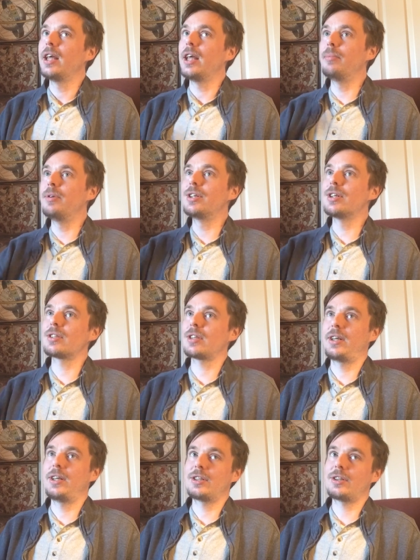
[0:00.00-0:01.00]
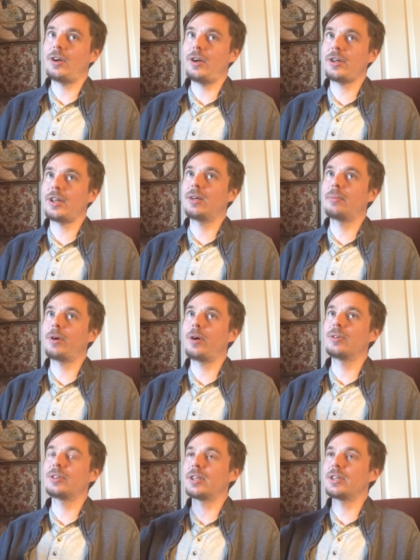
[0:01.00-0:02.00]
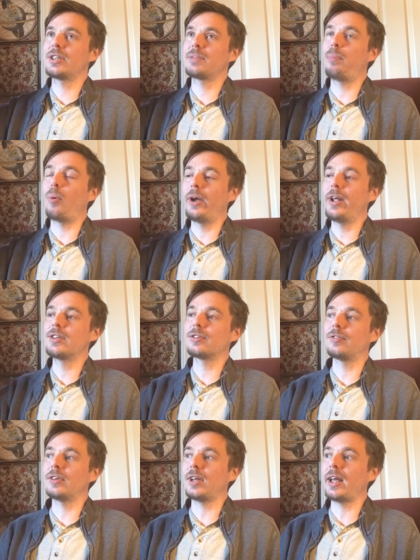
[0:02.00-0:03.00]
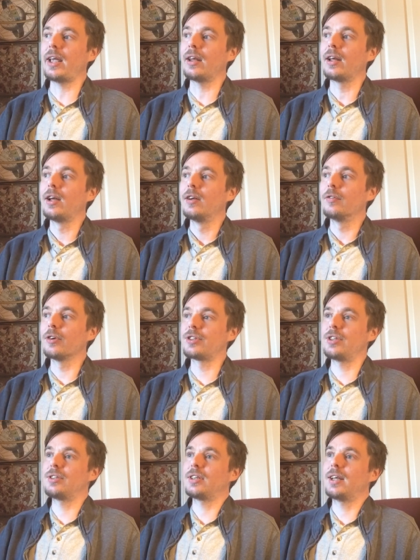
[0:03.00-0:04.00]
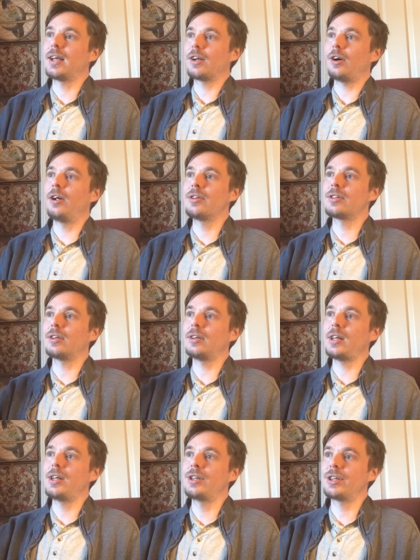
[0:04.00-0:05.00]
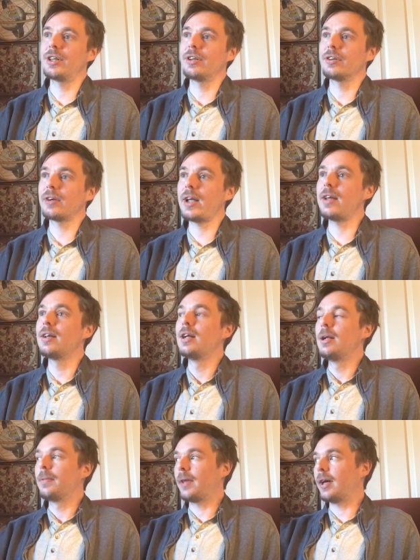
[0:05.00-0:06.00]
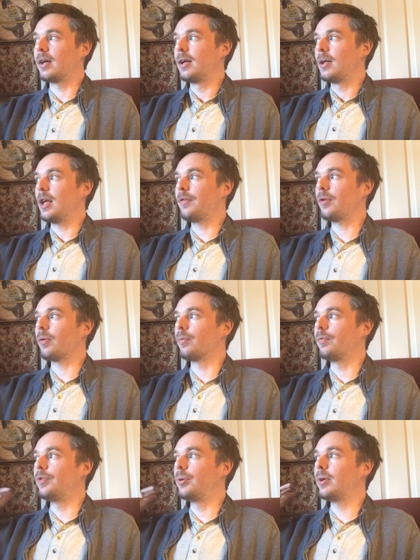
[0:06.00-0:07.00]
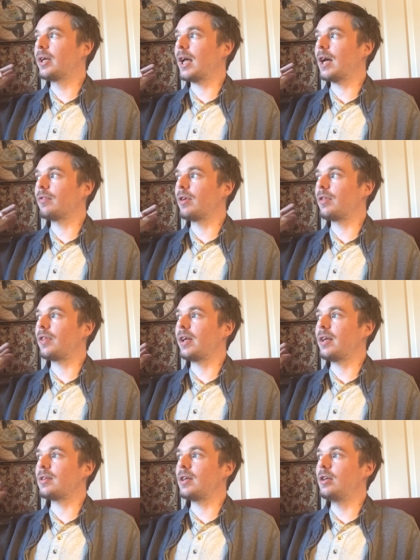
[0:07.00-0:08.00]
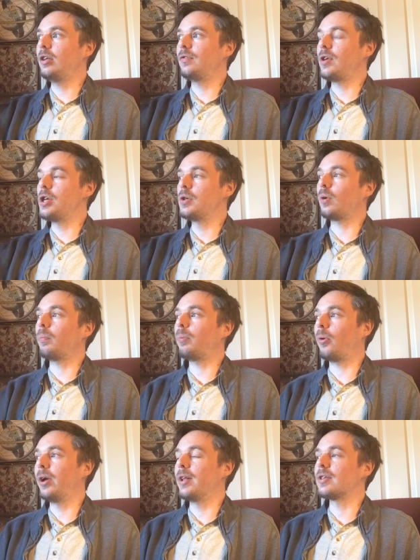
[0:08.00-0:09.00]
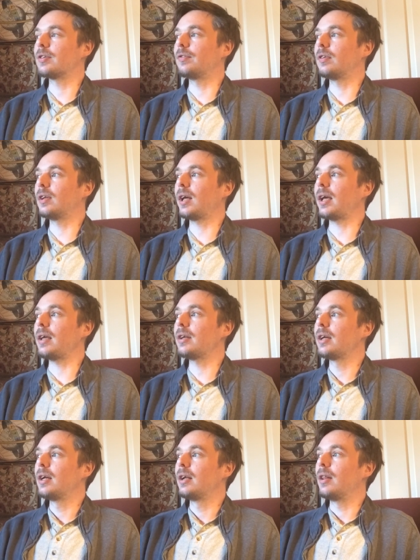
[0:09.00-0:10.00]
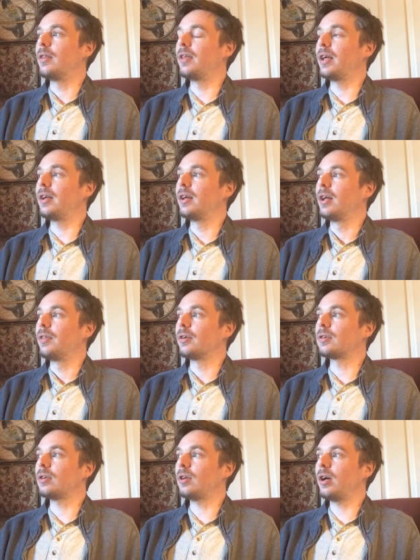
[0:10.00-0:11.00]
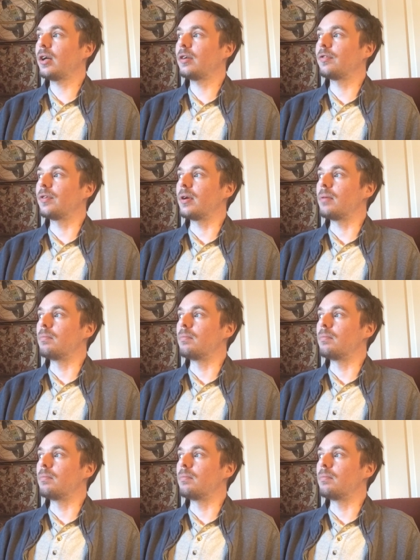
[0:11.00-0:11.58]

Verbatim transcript: images that he's talking about such as points of light versus like a constellation right that if we're viewing everything as individual points of light then there's a lot of